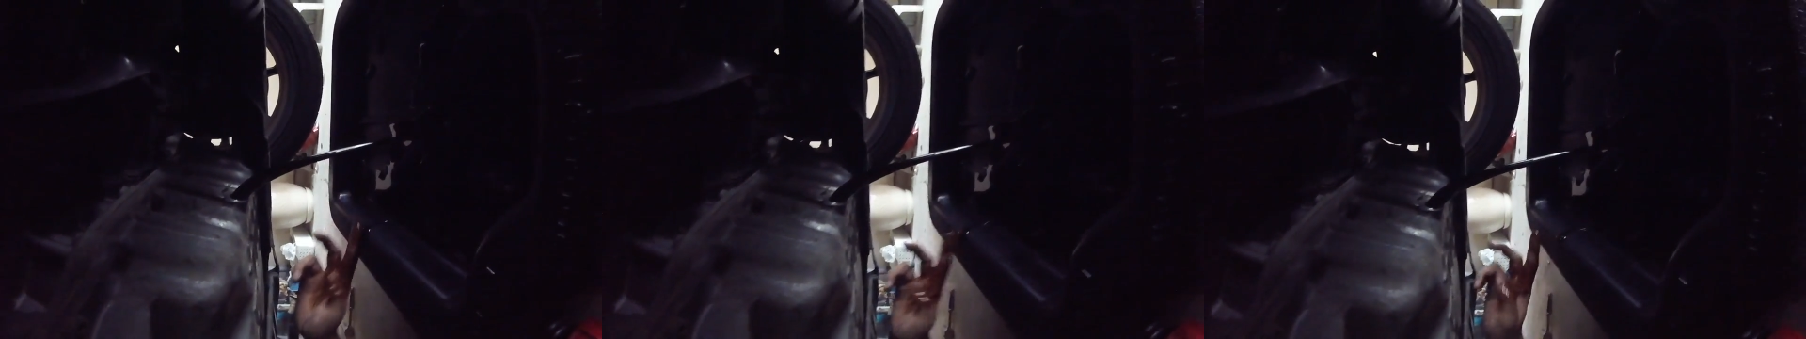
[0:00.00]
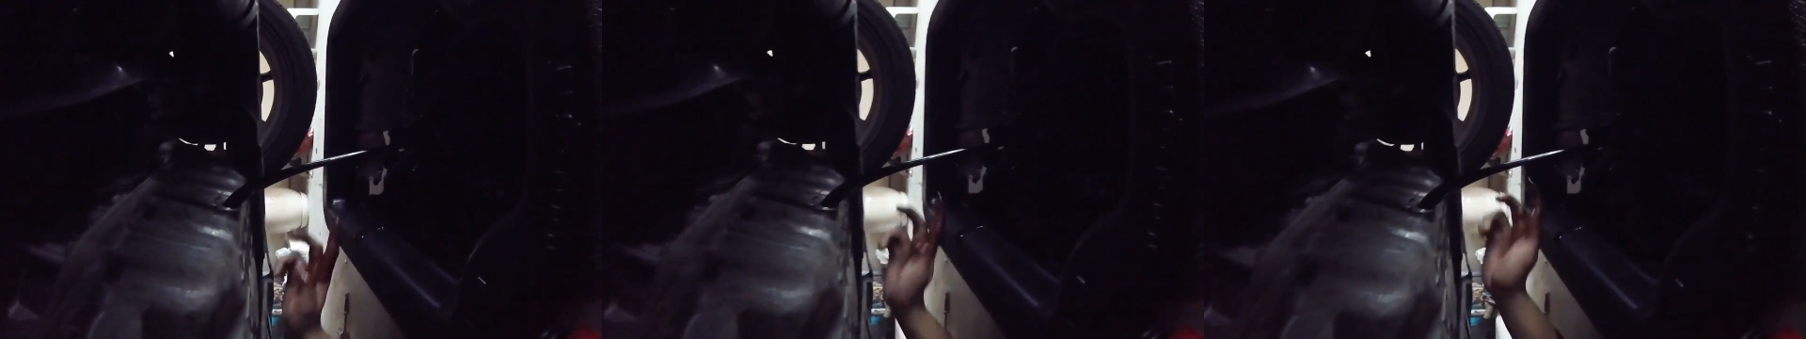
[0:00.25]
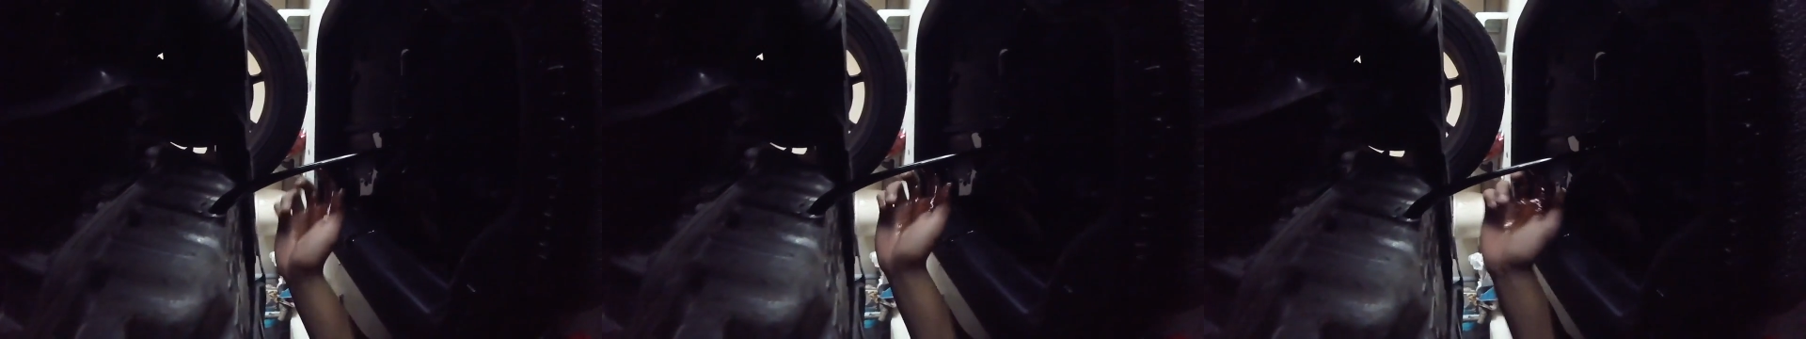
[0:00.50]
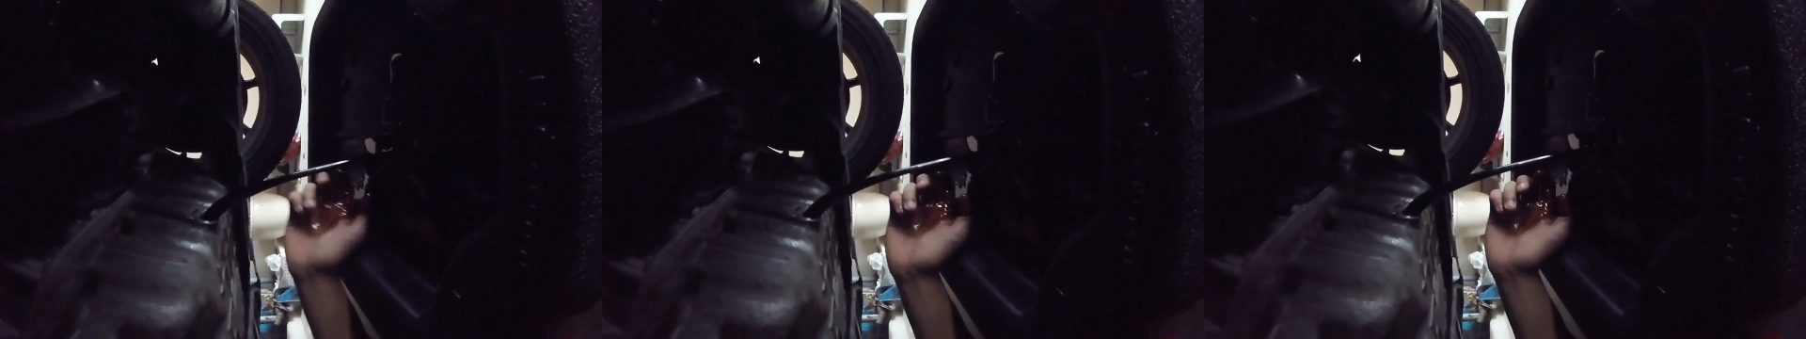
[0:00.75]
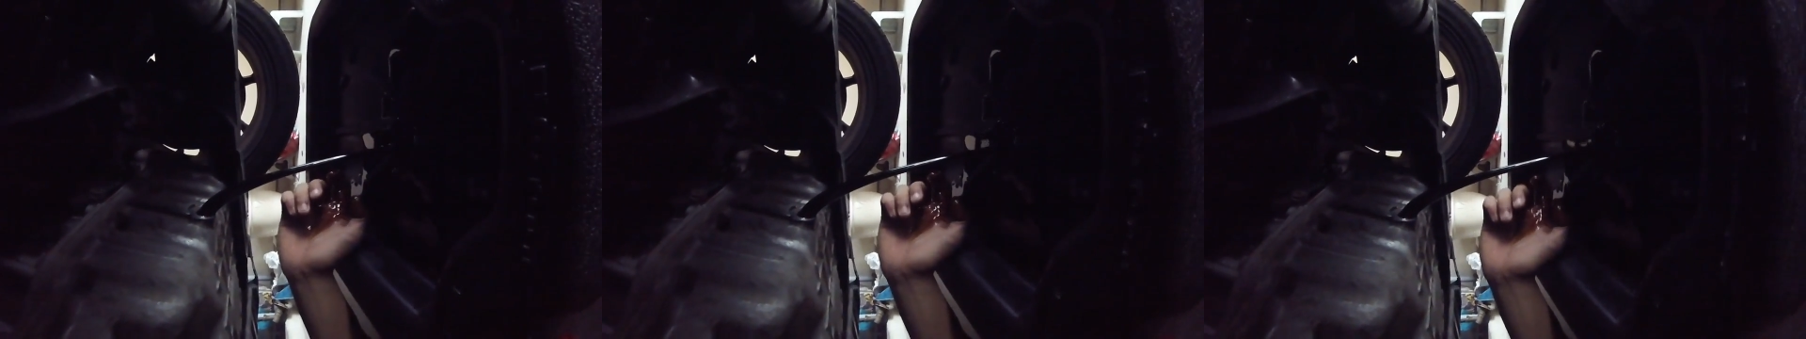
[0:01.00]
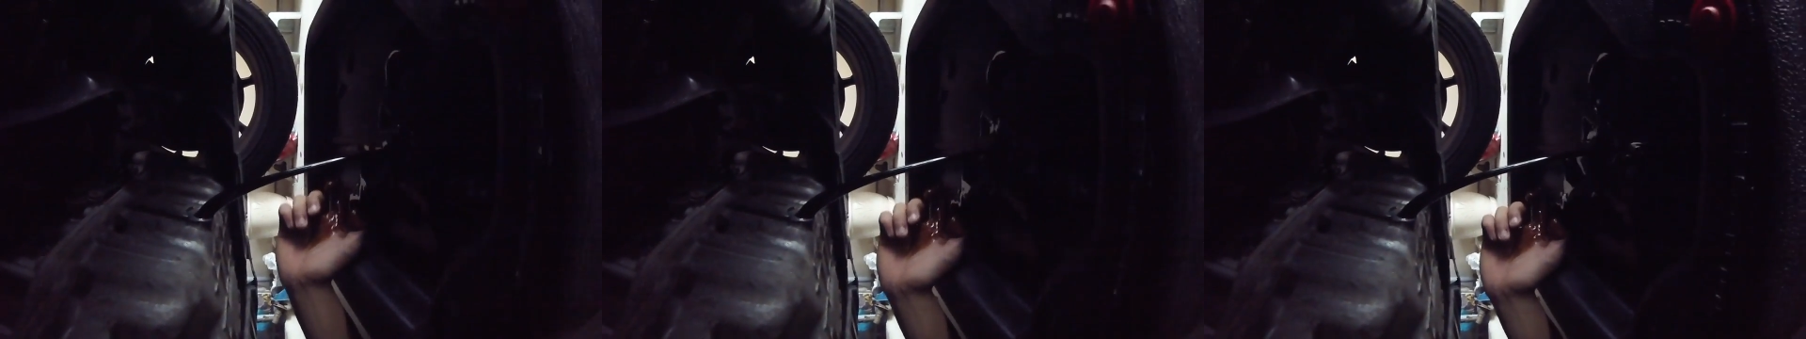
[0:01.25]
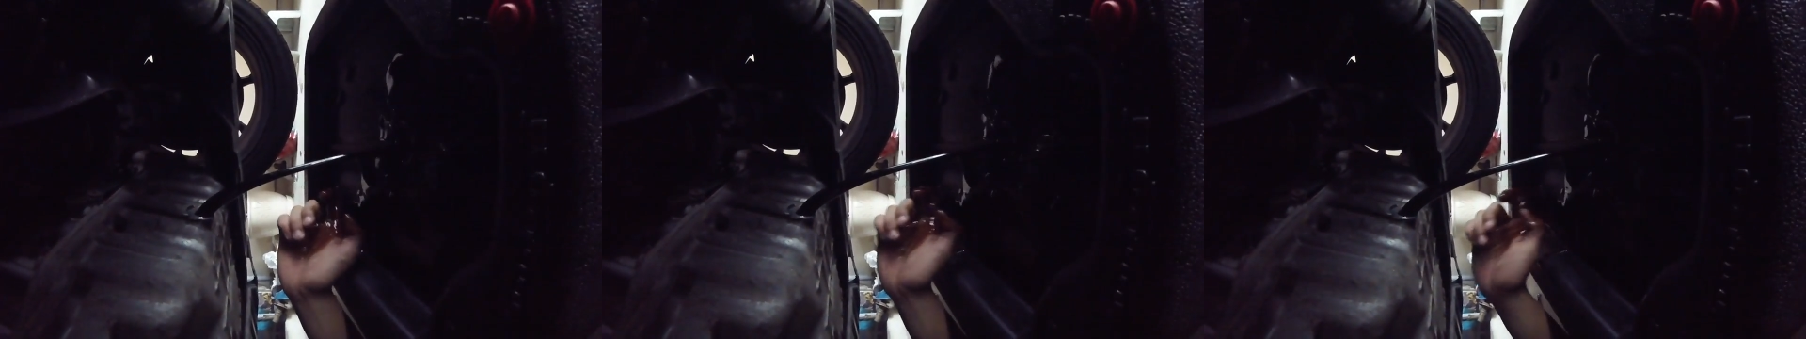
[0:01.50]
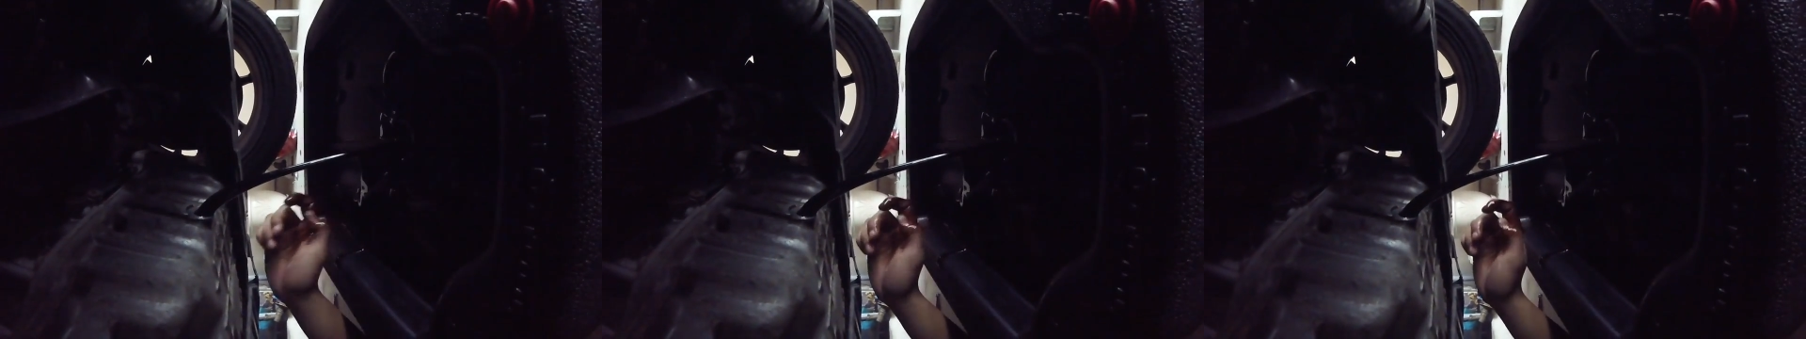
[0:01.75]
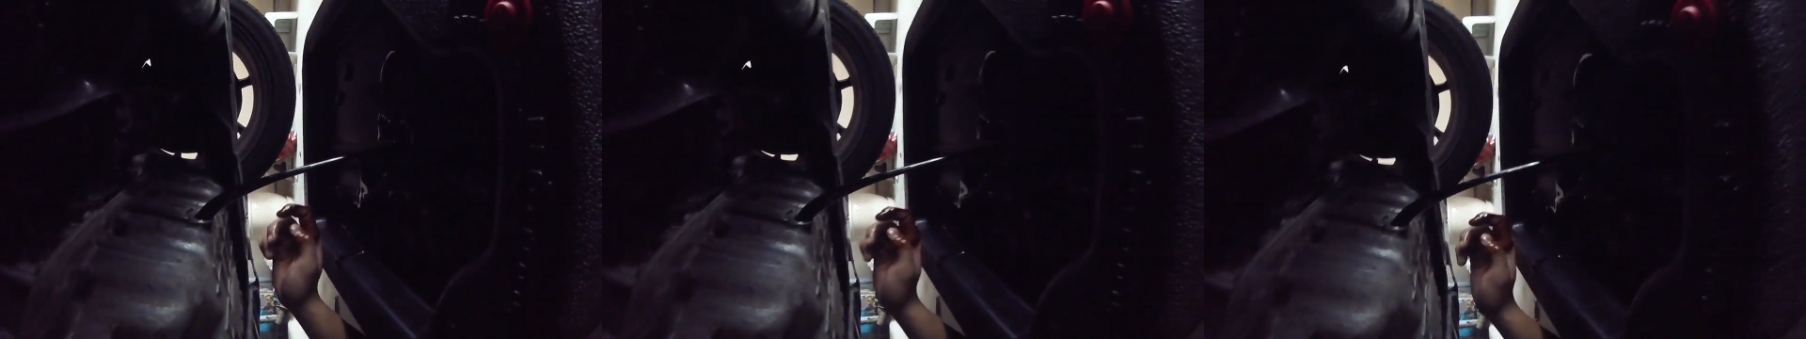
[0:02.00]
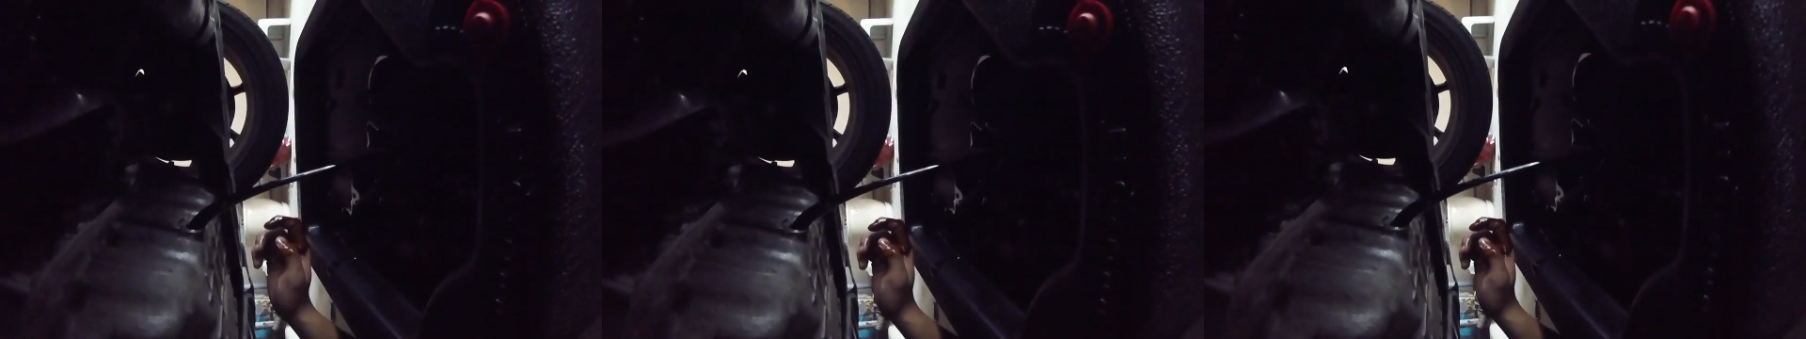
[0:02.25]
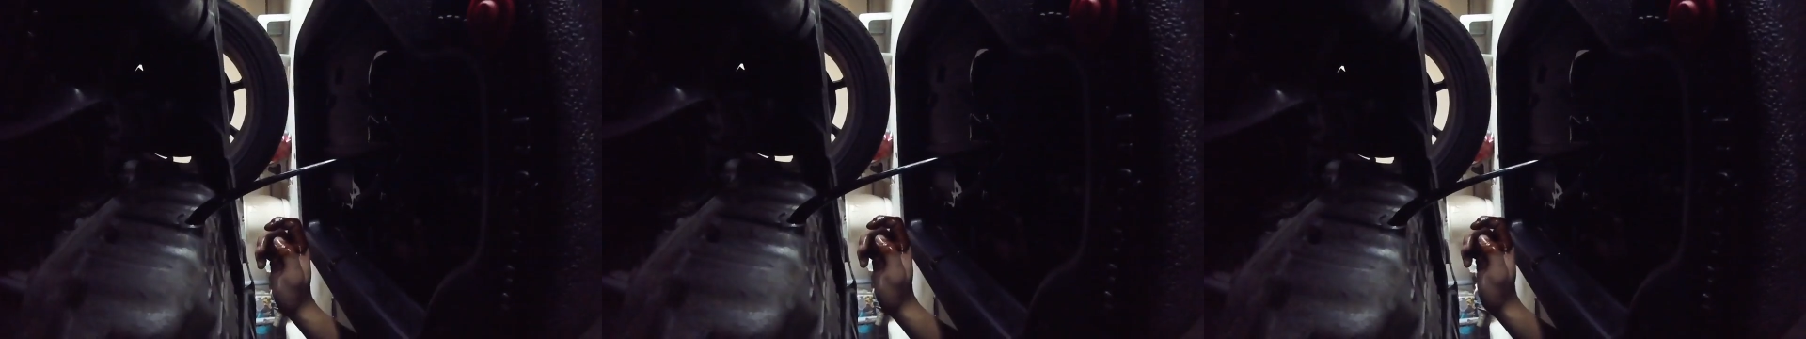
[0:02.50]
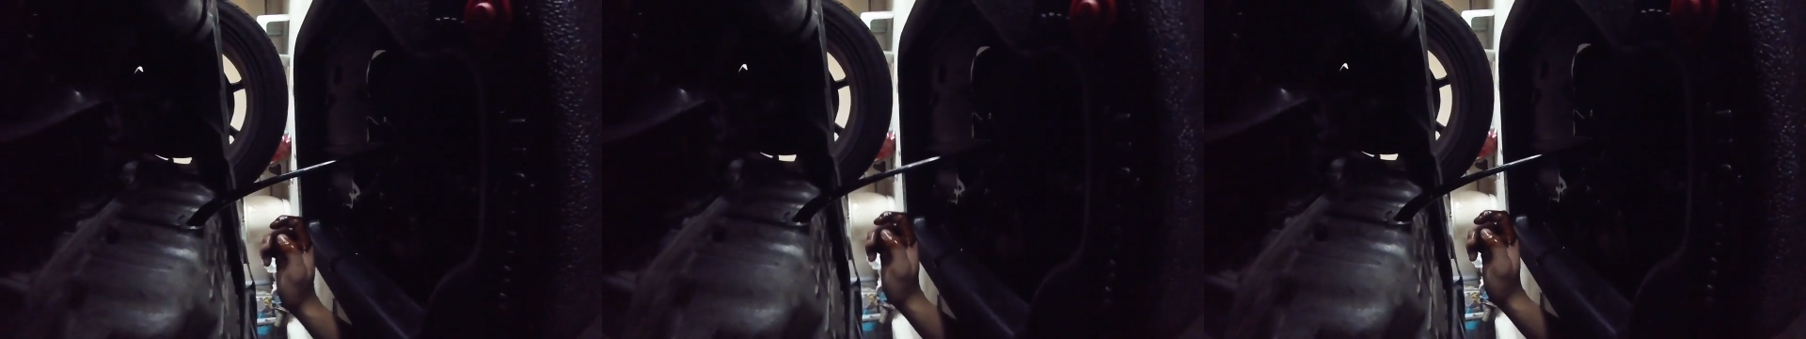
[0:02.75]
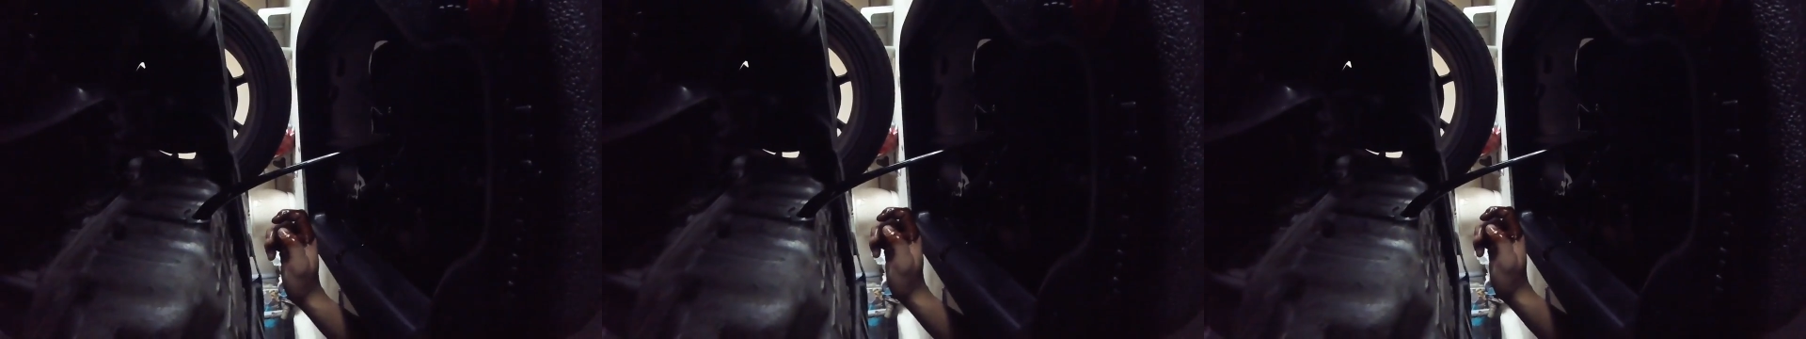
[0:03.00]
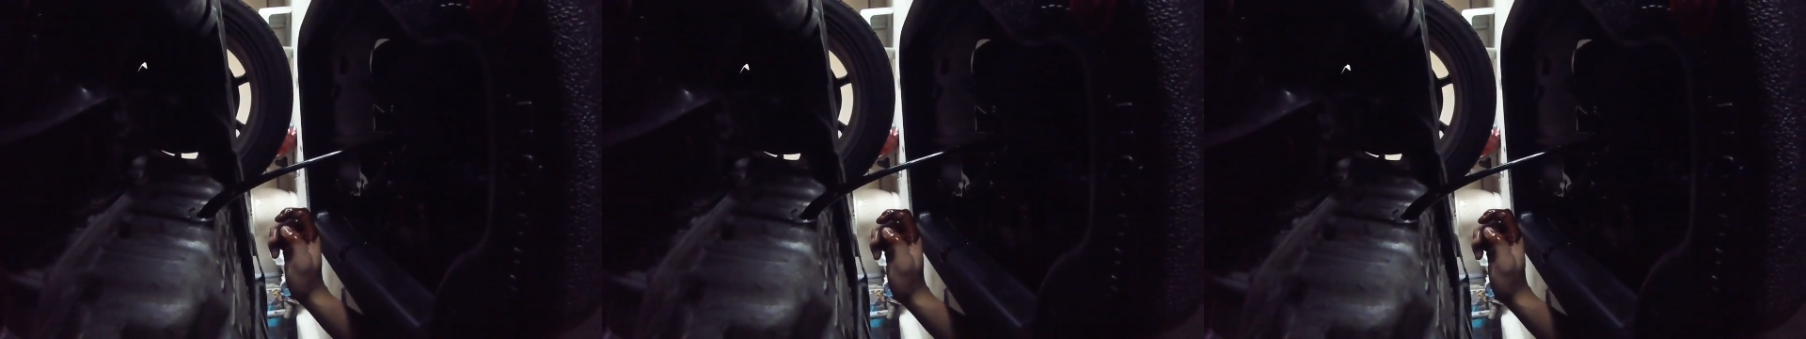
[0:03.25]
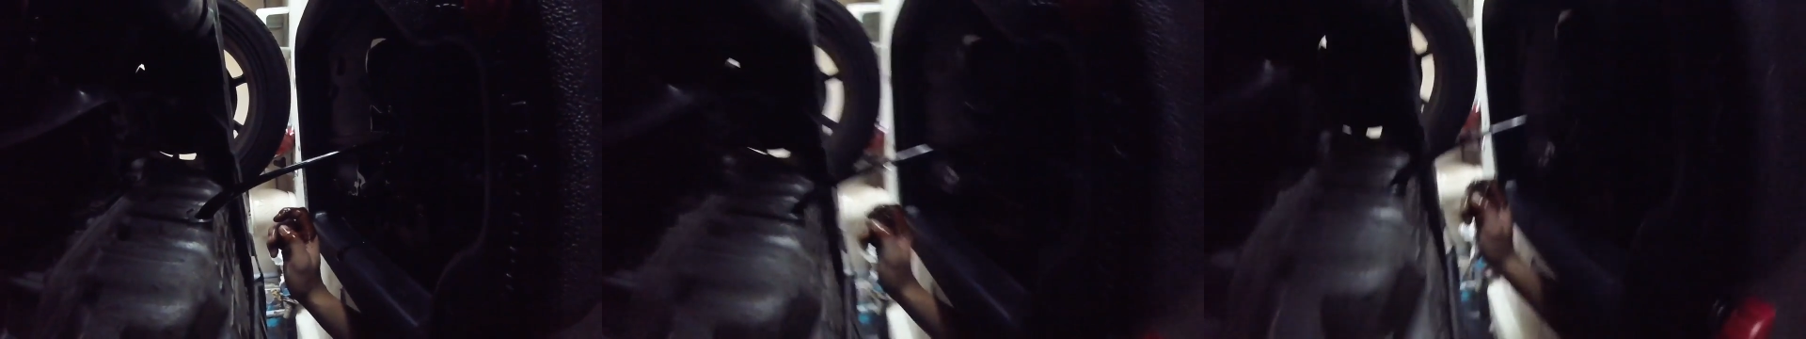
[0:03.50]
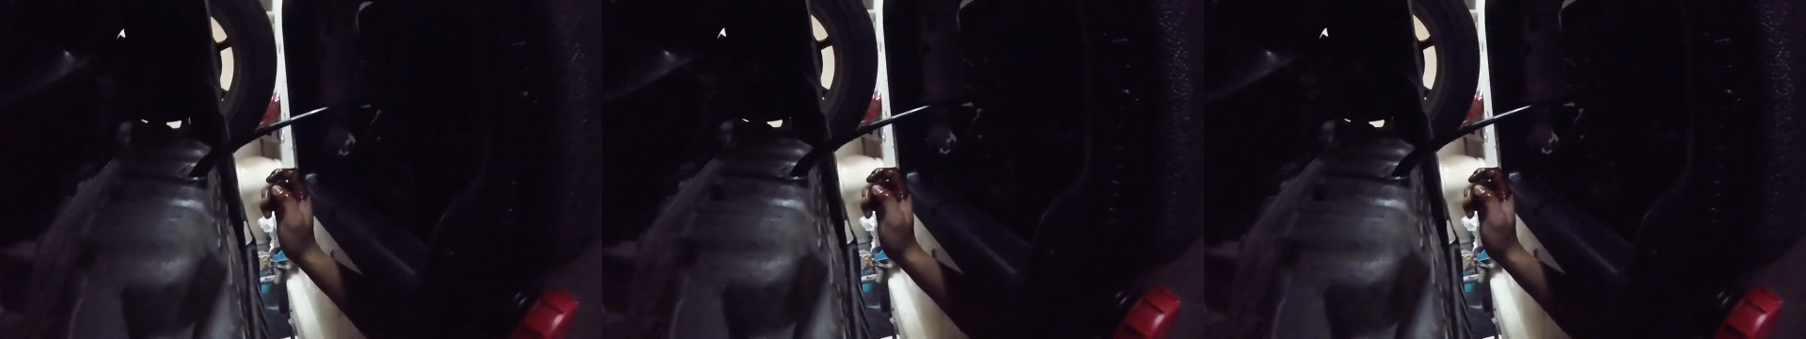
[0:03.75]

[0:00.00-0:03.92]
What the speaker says: No face is visible, so there are no lips to read.